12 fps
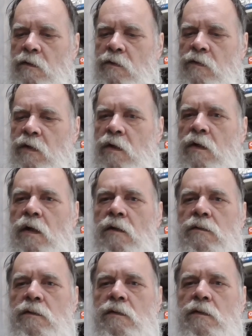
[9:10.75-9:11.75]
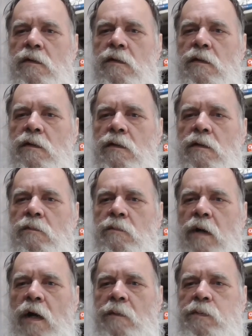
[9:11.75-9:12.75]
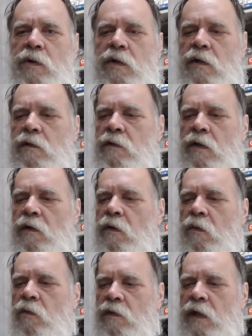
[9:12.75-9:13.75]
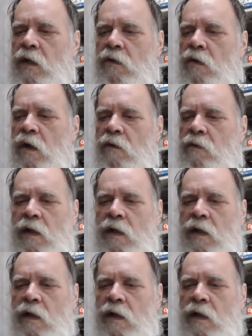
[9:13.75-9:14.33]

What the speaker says: so I'll probably put later on.